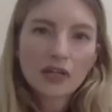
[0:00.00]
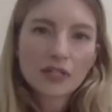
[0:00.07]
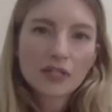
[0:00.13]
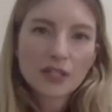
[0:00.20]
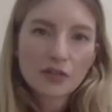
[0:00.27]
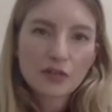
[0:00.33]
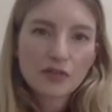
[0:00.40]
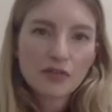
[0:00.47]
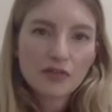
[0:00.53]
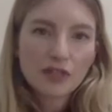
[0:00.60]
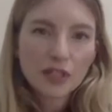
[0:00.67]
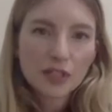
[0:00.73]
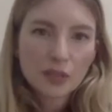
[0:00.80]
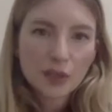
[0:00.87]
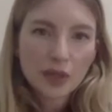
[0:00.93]
is so
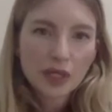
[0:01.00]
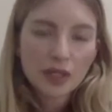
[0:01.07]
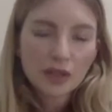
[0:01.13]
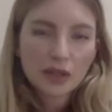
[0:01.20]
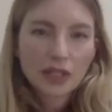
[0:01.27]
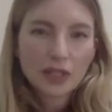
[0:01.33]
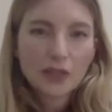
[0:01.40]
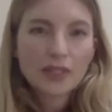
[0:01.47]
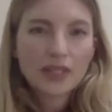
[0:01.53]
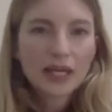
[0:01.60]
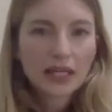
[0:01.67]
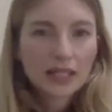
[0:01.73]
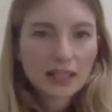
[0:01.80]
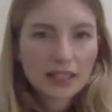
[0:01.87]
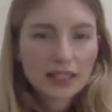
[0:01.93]
vivid as well. Like you
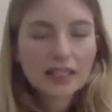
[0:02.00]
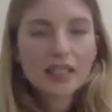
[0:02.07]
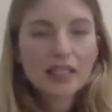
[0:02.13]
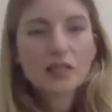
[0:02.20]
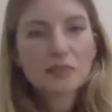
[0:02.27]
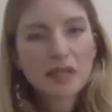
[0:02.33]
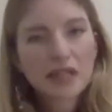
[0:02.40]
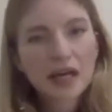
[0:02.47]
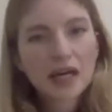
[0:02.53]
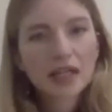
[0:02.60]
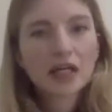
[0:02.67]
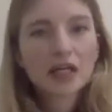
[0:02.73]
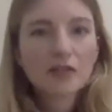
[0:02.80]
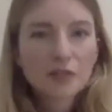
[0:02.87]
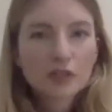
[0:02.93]
say, it doesn't need to be that
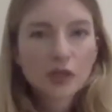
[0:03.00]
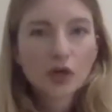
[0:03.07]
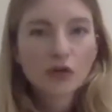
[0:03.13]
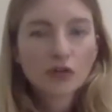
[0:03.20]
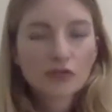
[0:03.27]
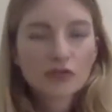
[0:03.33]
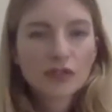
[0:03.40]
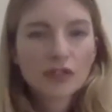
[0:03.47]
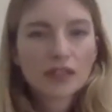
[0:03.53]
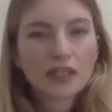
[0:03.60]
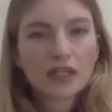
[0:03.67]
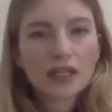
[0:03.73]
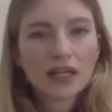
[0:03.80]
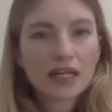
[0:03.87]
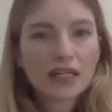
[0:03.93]
kind of soft
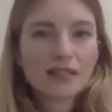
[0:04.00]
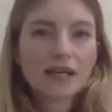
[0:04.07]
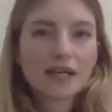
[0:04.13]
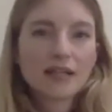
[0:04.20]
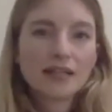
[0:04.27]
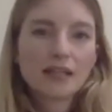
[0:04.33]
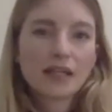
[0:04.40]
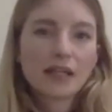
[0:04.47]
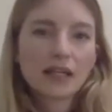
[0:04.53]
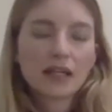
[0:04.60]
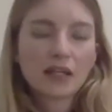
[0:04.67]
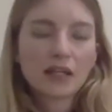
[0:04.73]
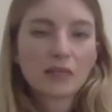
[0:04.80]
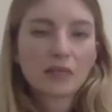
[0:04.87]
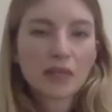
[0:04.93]
aesthetic.
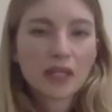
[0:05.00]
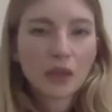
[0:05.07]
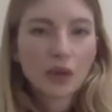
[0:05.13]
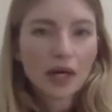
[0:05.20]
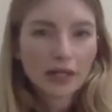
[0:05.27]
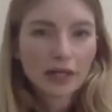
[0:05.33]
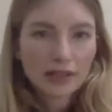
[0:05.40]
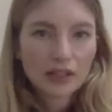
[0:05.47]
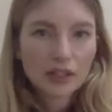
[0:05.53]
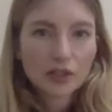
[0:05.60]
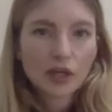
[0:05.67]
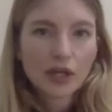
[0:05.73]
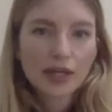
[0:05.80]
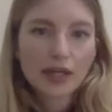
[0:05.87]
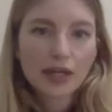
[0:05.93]
It can be quite
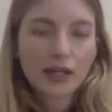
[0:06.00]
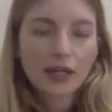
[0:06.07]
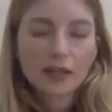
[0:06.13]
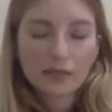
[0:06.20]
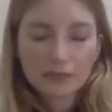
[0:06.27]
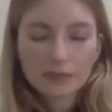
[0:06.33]
striking.